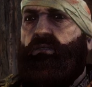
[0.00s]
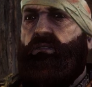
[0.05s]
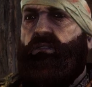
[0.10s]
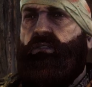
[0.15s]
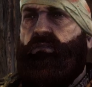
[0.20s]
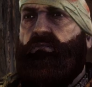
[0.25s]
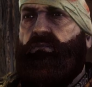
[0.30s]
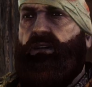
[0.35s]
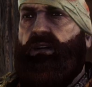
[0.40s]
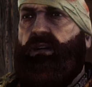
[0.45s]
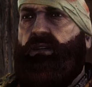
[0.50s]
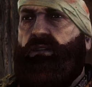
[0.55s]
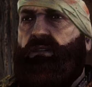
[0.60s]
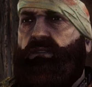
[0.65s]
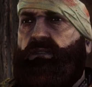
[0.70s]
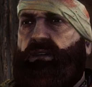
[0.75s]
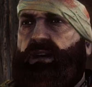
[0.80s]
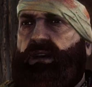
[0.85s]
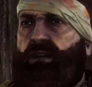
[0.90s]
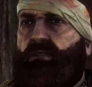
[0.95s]
should you fail
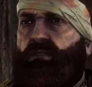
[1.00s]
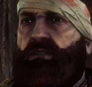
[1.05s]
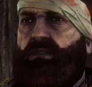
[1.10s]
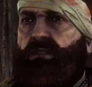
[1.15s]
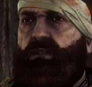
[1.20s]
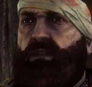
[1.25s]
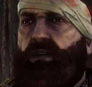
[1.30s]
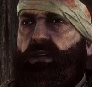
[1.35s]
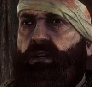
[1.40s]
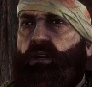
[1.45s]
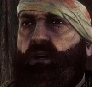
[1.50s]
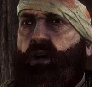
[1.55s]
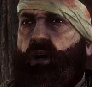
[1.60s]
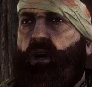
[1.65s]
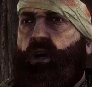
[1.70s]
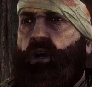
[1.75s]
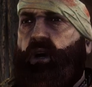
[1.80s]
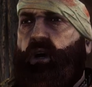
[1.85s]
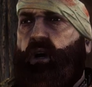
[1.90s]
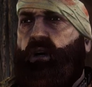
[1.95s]
to catch this
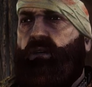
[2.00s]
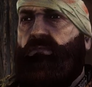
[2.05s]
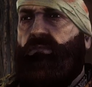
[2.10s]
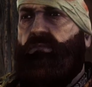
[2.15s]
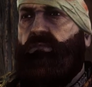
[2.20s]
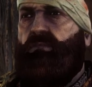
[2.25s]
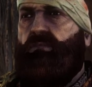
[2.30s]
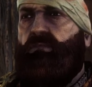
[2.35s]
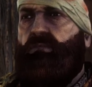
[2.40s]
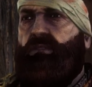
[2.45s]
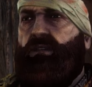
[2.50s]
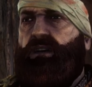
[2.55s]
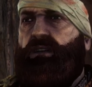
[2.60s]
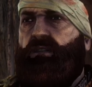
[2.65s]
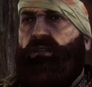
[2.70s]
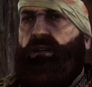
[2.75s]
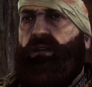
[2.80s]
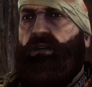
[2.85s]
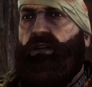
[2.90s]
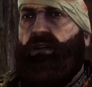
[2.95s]
Letho,
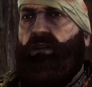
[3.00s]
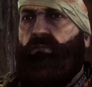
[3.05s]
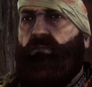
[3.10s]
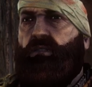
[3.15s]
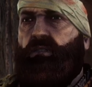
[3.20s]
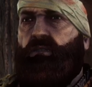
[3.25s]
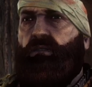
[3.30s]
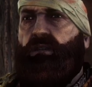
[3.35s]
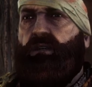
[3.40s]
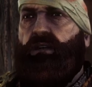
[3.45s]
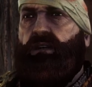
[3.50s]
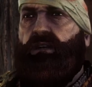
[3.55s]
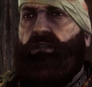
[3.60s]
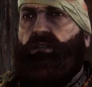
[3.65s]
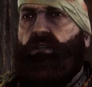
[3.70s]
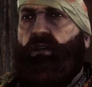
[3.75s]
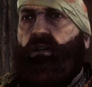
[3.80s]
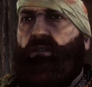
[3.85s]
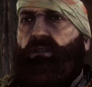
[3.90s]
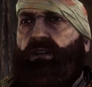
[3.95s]
I shall help you
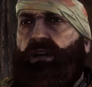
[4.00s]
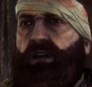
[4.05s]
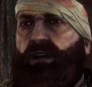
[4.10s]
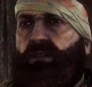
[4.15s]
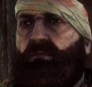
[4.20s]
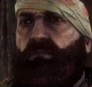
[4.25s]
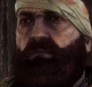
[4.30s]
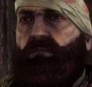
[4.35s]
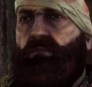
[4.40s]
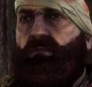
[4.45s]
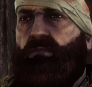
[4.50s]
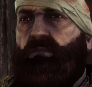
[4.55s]
clear your name.